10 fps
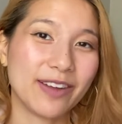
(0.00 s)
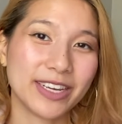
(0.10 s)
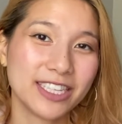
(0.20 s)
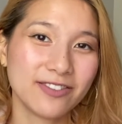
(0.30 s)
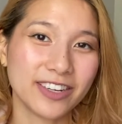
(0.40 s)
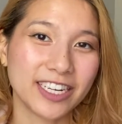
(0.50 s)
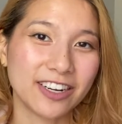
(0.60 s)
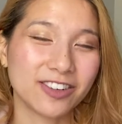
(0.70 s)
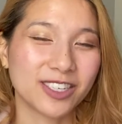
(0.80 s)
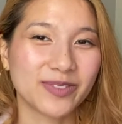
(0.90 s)
I made this
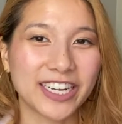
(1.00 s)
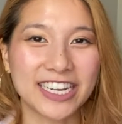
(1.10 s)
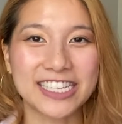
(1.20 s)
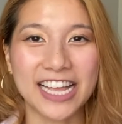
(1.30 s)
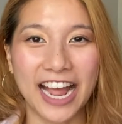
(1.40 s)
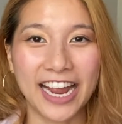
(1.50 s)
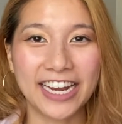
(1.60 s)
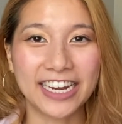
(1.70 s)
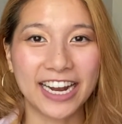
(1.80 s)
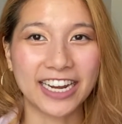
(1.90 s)
video just because I
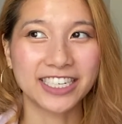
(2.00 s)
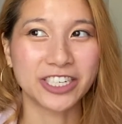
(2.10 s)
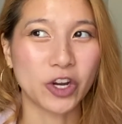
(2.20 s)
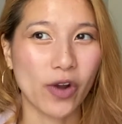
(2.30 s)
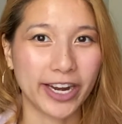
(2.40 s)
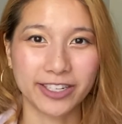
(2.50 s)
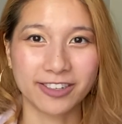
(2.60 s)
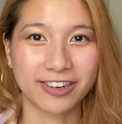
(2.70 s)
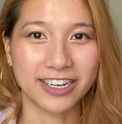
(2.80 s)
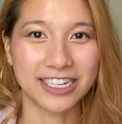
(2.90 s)
didn't actually know I could
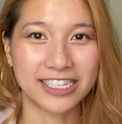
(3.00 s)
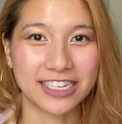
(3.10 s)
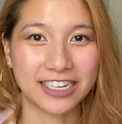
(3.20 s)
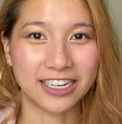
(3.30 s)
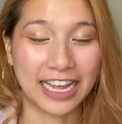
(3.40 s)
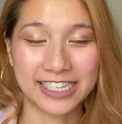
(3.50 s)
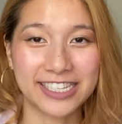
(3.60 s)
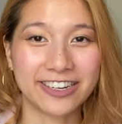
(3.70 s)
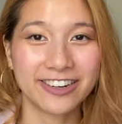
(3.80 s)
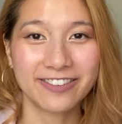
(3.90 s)
squirt until last
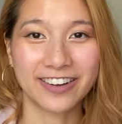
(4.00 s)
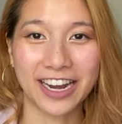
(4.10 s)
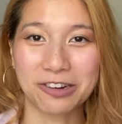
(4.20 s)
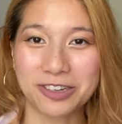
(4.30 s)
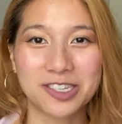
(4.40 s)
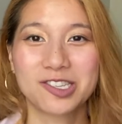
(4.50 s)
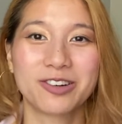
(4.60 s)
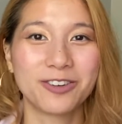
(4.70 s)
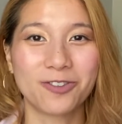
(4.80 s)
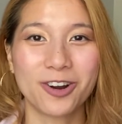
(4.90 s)
year when I was
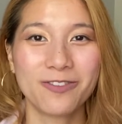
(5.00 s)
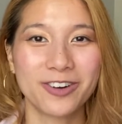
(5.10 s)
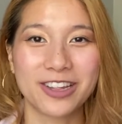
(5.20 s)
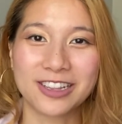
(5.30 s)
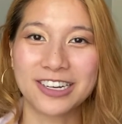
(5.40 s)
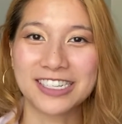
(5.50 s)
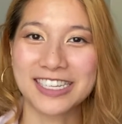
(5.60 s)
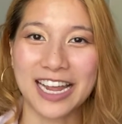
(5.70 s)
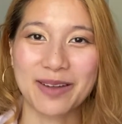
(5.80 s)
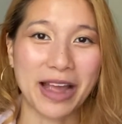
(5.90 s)
24. For the longest
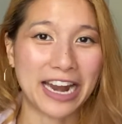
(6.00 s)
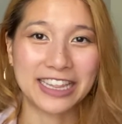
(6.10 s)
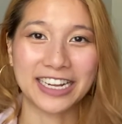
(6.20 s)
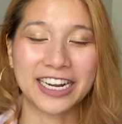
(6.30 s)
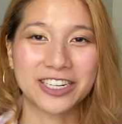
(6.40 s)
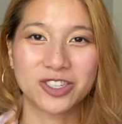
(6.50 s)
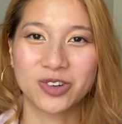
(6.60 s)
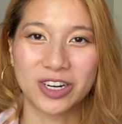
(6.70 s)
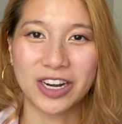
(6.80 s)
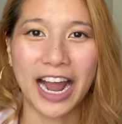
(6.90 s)
time, I didn't think I could
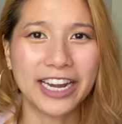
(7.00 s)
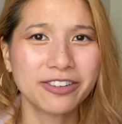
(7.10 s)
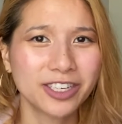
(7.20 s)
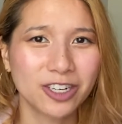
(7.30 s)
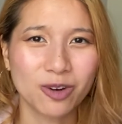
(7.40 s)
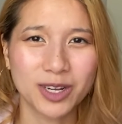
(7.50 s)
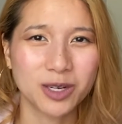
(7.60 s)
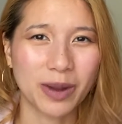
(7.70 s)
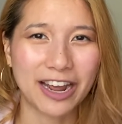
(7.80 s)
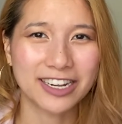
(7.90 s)
squirt. I didn't really know much
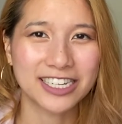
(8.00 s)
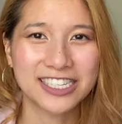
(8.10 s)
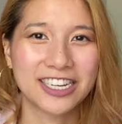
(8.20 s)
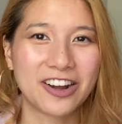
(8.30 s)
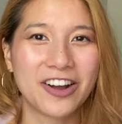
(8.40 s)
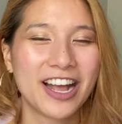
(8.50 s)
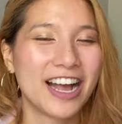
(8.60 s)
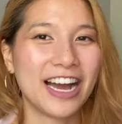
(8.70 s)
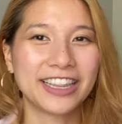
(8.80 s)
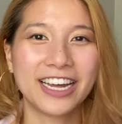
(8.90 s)
about it, so
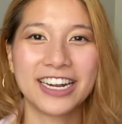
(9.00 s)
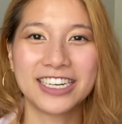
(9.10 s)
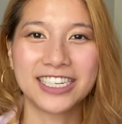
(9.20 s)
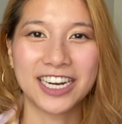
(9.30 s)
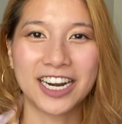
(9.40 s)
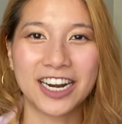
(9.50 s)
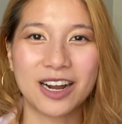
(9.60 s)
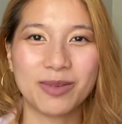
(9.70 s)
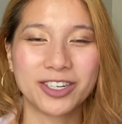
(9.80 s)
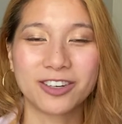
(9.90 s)
I thought I'd share
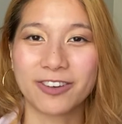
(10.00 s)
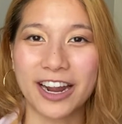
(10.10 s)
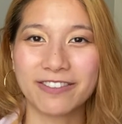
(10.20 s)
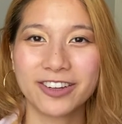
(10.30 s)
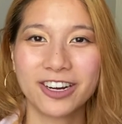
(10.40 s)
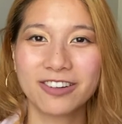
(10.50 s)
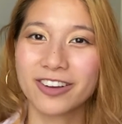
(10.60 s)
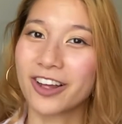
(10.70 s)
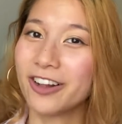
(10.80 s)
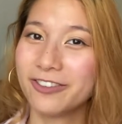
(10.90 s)
a bunch of what I've learned
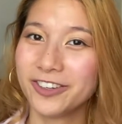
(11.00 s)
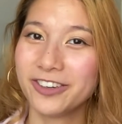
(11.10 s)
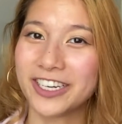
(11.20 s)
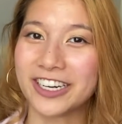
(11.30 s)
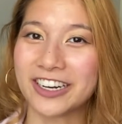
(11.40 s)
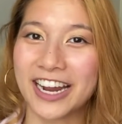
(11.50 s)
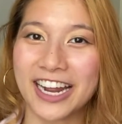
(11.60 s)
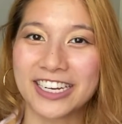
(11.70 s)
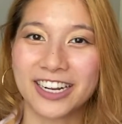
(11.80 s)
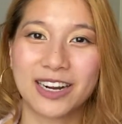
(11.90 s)
with all of you here
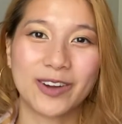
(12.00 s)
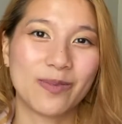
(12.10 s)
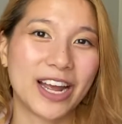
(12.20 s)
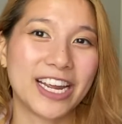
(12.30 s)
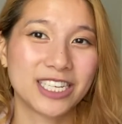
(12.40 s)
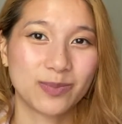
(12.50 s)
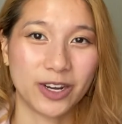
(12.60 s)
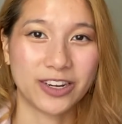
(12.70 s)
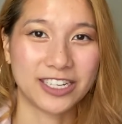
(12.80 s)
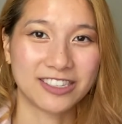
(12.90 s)
and talk about my
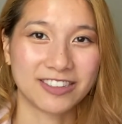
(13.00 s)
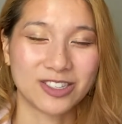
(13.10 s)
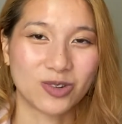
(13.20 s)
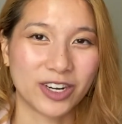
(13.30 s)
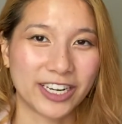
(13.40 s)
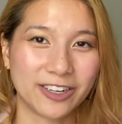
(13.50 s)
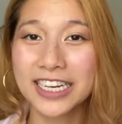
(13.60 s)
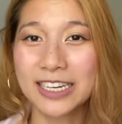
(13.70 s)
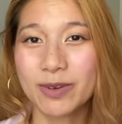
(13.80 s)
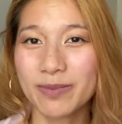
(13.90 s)
experience with squirting.
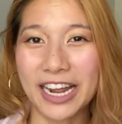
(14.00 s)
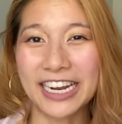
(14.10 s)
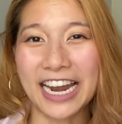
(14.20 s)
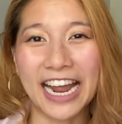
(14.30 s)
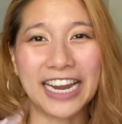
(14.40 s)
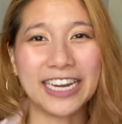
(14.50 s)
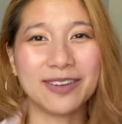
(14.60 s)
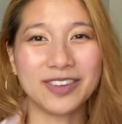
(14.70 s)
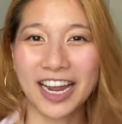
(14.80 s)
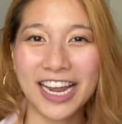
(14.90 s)
Keep in mind, I
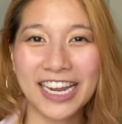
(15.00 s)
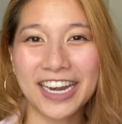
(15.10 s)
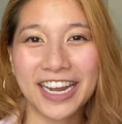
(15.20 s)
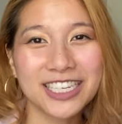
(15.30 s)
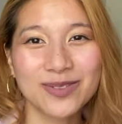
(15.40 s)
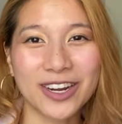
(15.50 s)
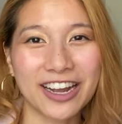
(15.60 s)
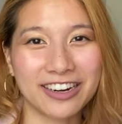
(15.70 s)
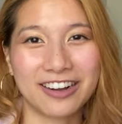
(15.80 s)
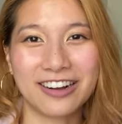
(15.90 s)
am not an expert
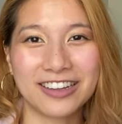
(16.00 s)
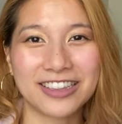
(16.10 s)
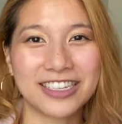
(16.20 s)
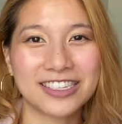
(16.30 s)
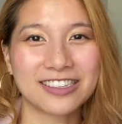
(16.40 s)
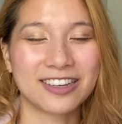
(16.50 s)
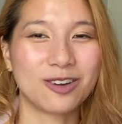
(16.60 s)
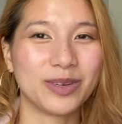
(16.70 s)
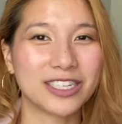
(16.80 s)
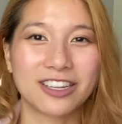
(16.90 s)
at all. This is
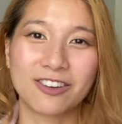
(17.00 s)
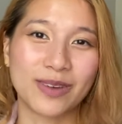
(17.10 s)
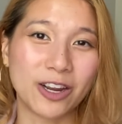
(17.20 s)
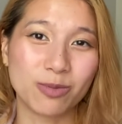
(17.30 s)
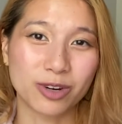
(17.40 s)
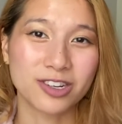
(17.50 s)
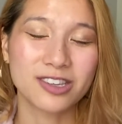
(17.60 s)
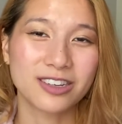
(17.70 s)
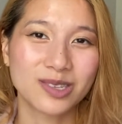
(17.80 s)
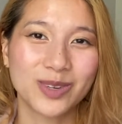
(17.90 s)
all based off my own
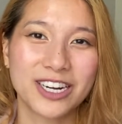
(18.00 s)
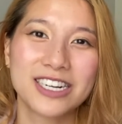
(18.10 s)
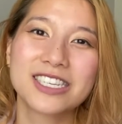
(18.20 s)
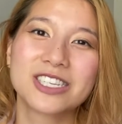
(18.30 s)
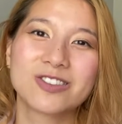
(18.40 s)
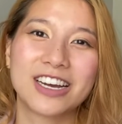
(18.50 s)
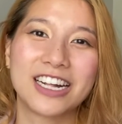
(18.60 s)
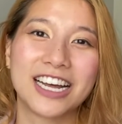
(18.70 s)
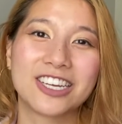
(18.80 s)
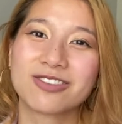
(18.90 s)
personal experience as
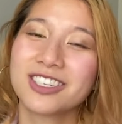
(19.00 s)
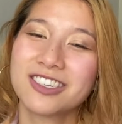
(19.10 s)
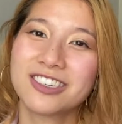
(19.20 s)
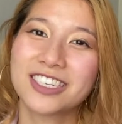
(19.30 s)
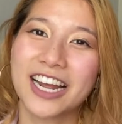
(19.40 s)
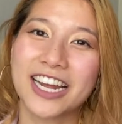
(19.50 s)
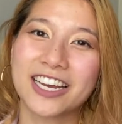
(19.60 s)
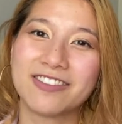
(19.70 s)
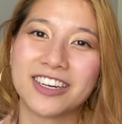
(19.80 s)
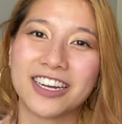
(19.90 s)
well as research I
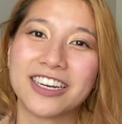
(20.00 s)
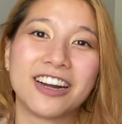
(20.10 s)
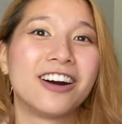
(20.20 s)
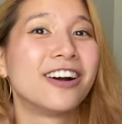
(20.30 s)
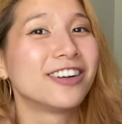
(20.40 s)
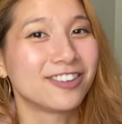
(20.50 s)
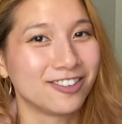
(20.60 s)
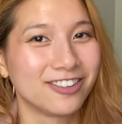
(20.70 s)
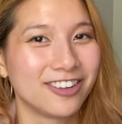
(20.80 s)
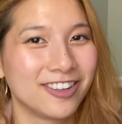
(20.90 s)
have done on
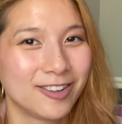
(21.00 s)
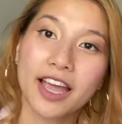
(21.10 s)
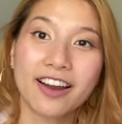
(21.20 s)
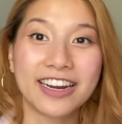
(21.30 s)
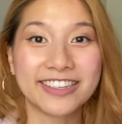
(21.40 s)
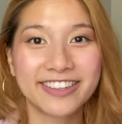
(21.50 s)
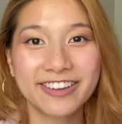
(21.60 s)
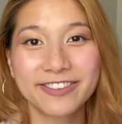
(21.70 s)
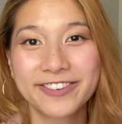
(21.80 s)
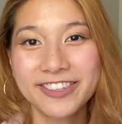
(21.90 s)
Google. Alright, so
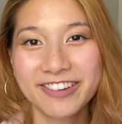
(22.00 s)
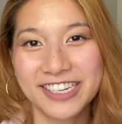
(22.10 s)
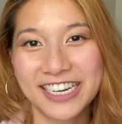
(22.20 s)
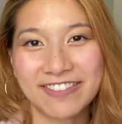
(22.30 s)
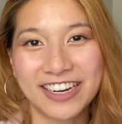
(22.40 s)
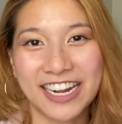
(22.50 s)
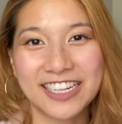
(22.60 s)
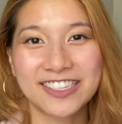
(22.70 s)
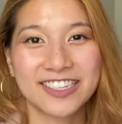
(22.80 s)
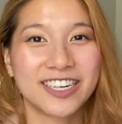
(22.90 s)
the first question I want to
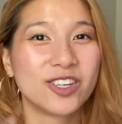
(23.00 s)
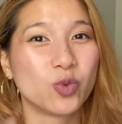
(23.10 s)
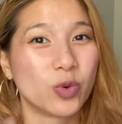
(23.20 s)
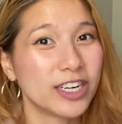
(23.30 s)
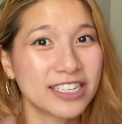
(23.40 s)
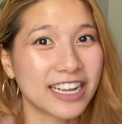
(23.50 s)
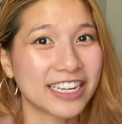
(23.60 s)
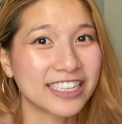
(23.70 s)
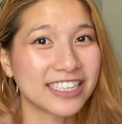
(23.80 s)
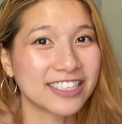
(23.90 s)
answer is, what
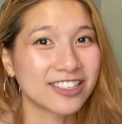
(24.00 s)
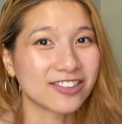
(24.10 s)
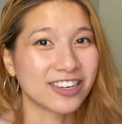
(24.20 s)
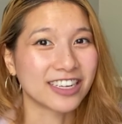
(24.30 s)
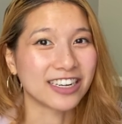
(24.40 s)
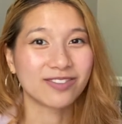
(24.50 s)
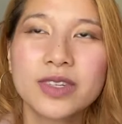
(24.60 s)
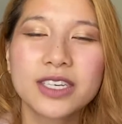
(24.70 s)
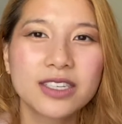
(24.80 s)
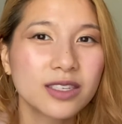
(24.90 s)
exactly is squirting?
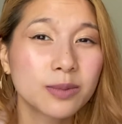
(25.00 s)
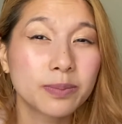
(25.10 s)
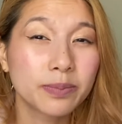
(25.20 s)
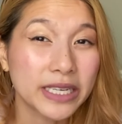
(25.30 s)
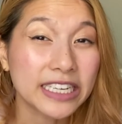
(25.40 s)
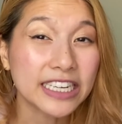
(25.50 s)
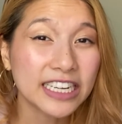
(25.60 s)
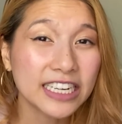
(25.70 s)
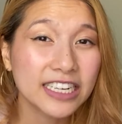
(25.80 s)
Is this pee?